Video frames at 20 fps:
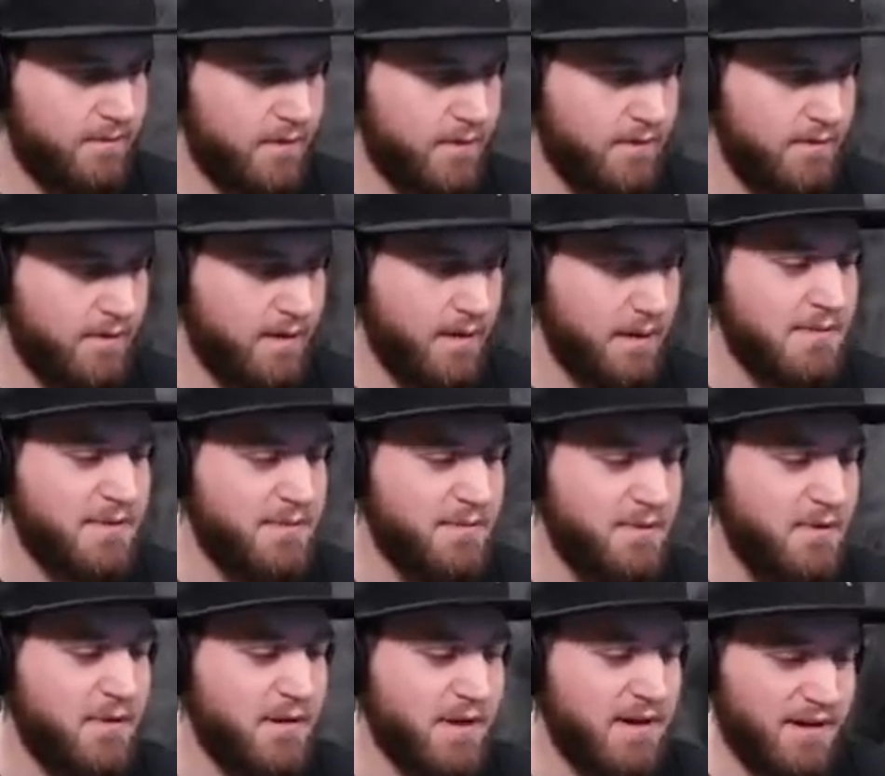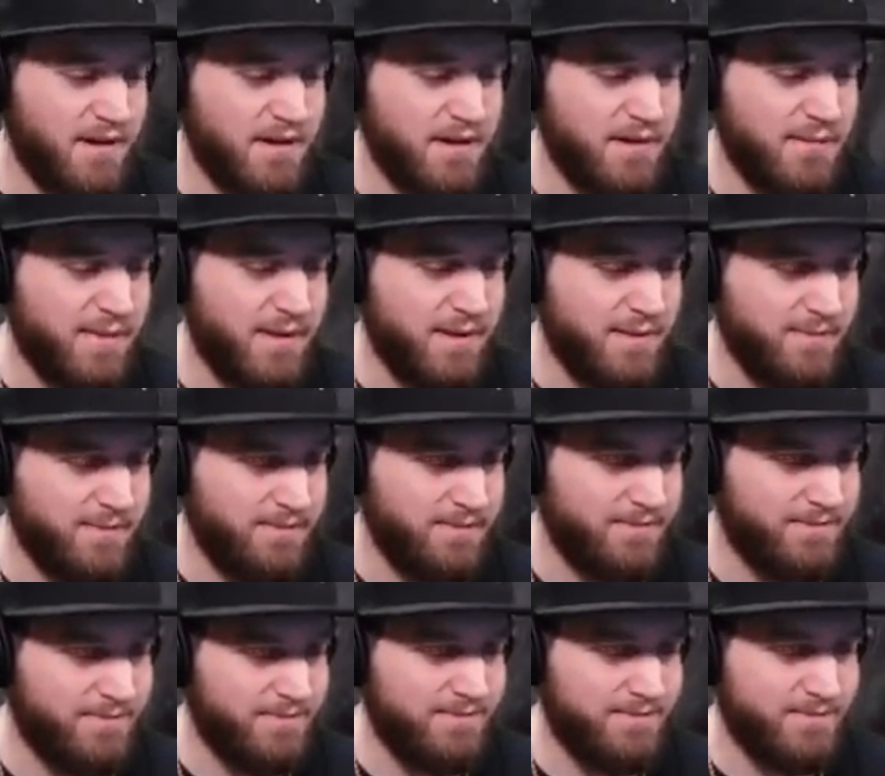Oh, I'm smoking a little bit.
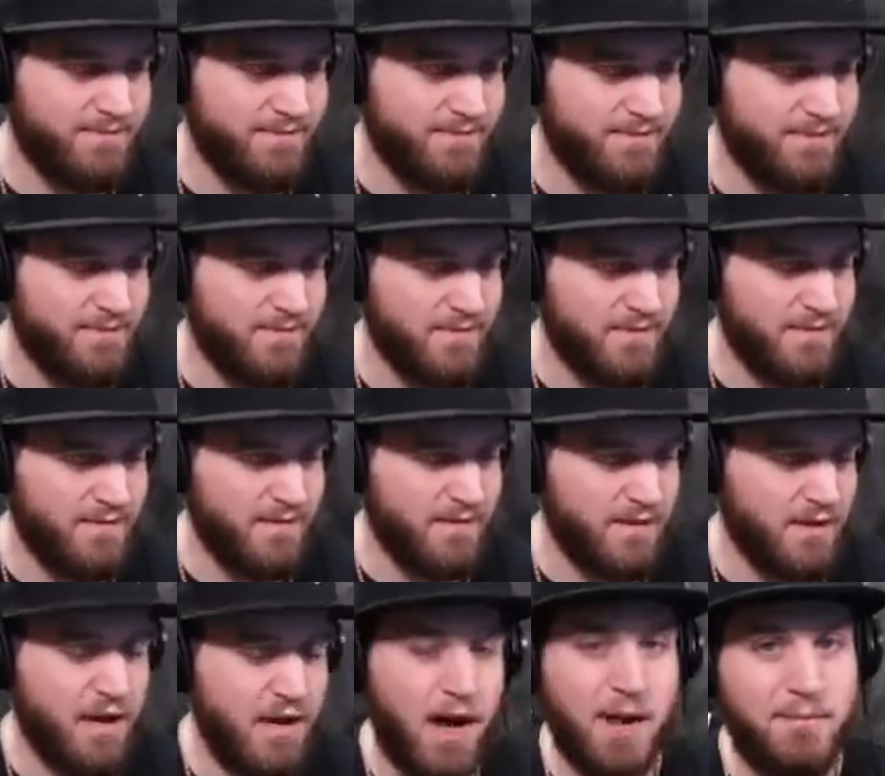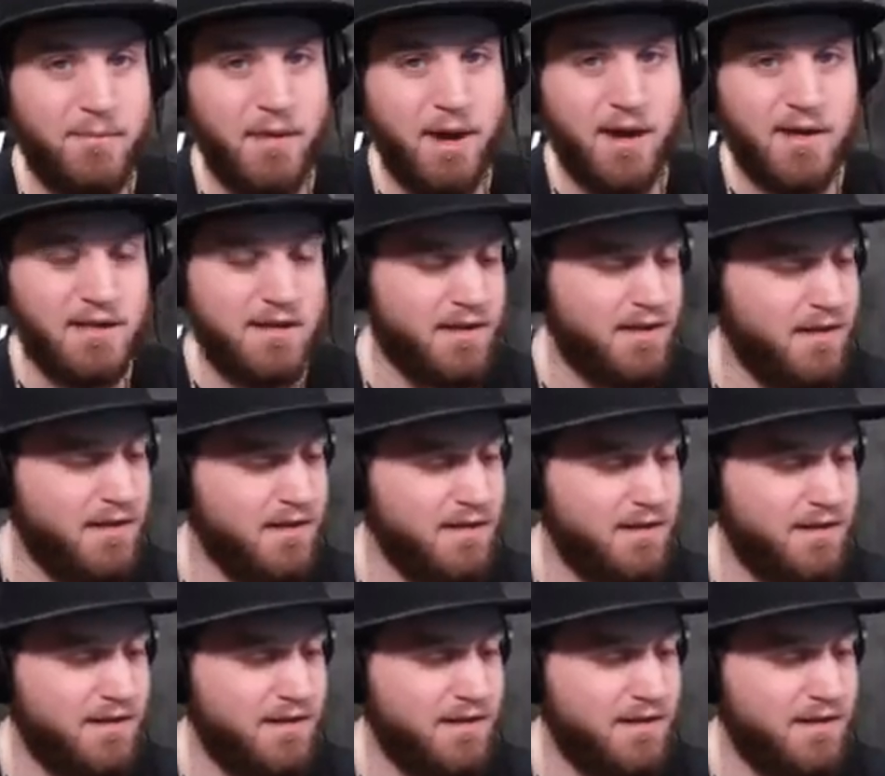They're hotboxing it.